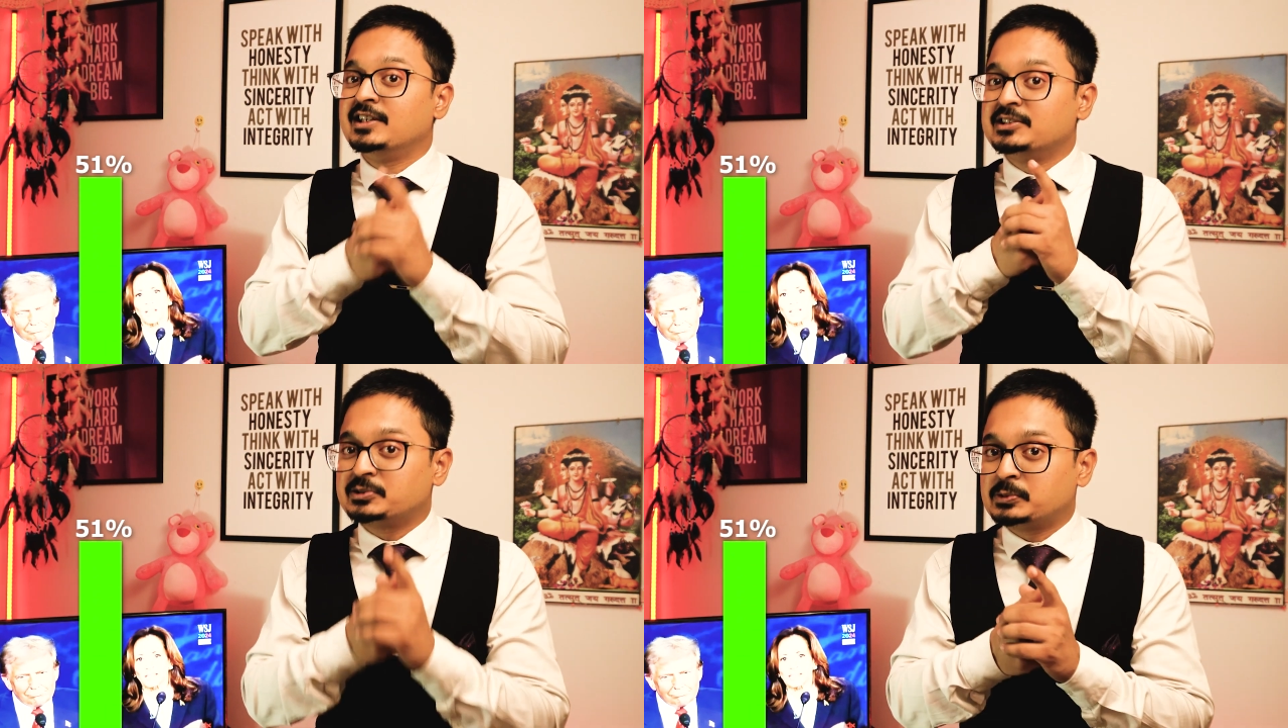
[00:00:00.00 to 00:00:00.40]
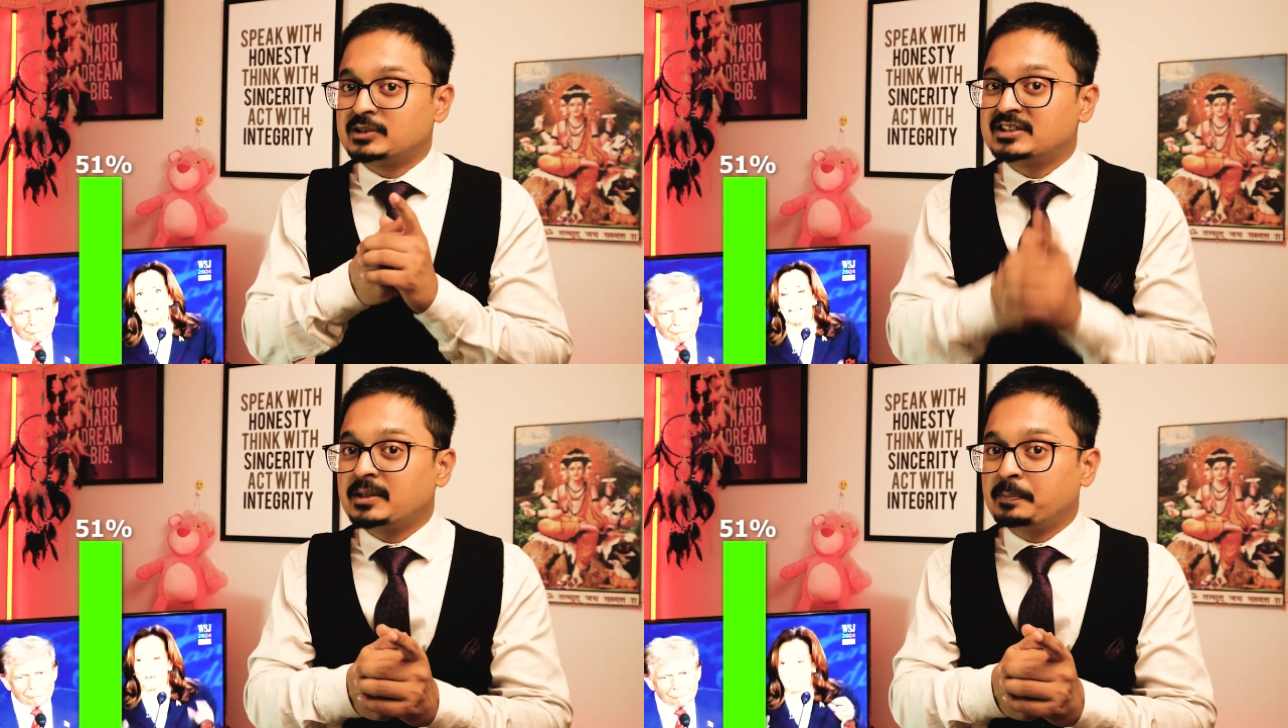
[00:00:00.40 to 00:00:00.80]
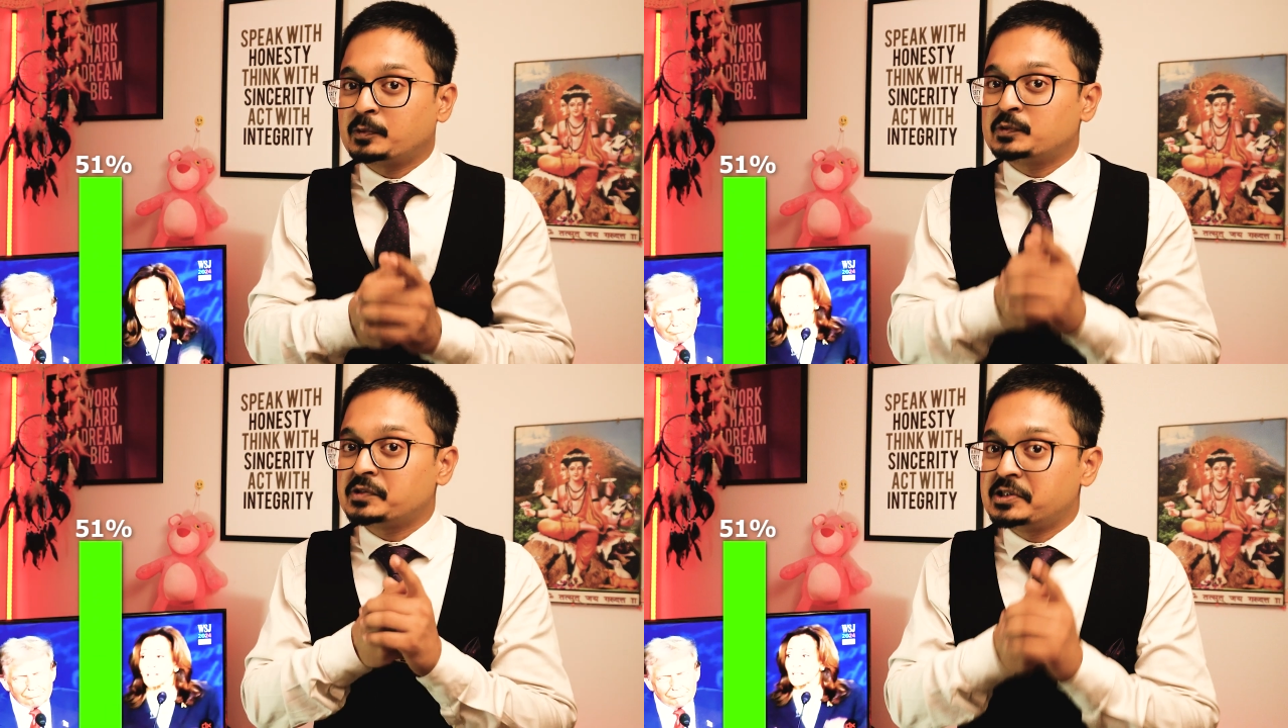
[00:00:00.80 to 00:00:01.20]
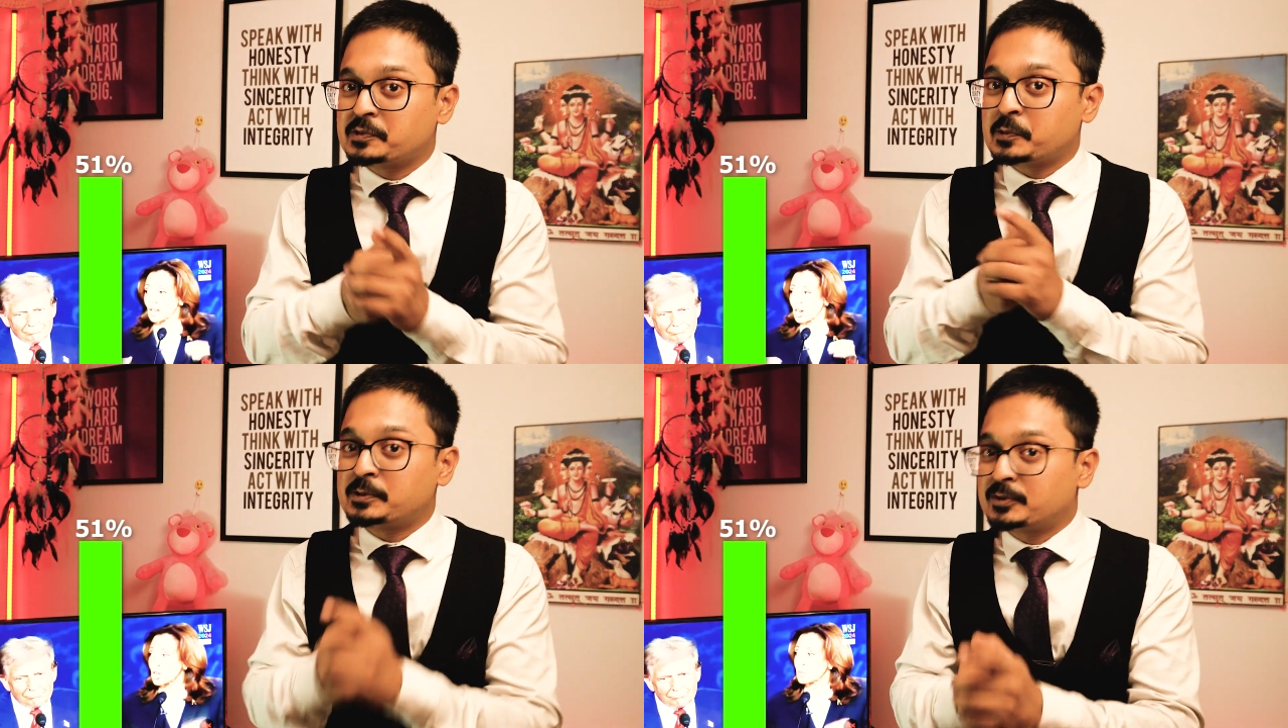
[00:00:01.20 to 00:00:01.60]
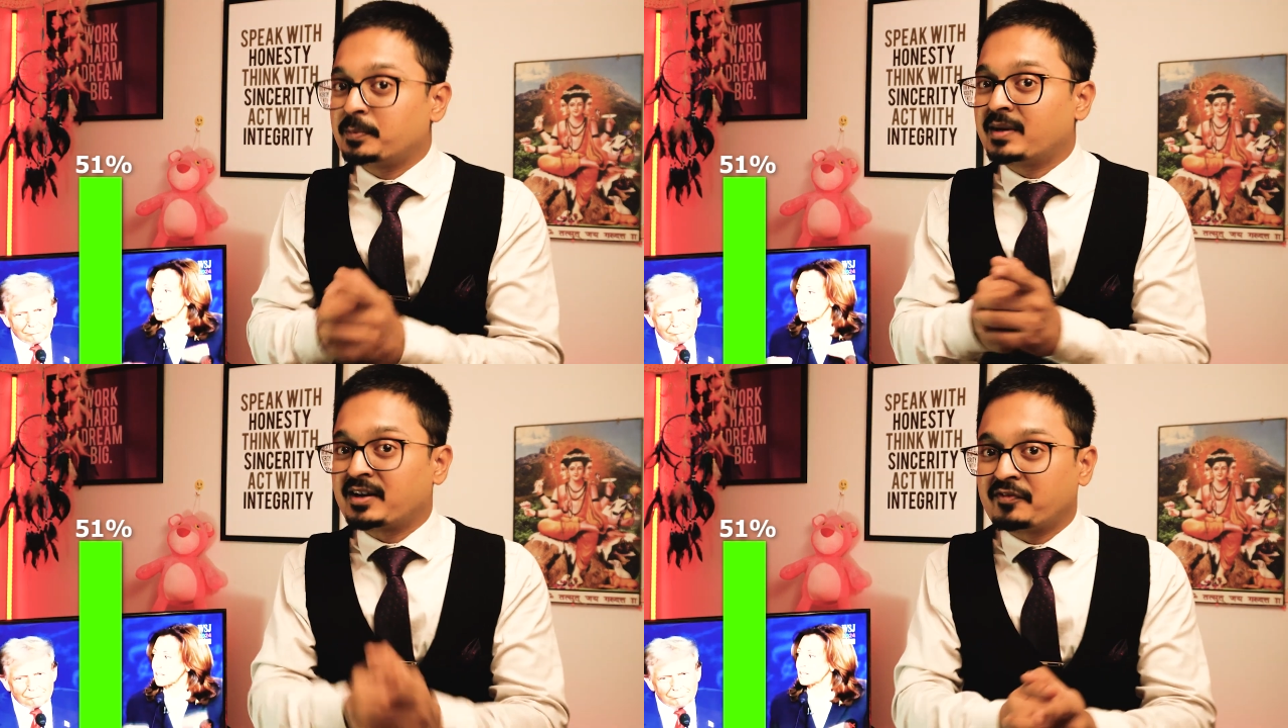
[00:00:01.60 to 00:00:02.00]
So this approach is also
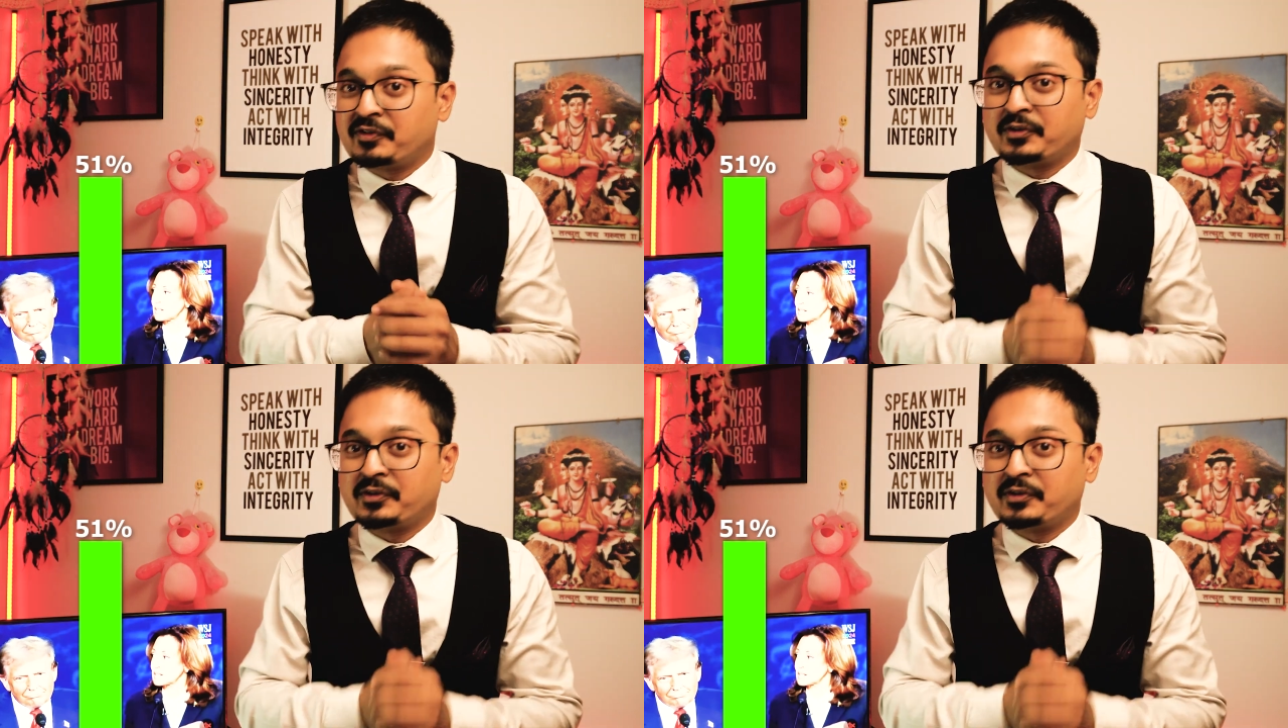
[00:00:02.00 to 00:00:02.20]
better for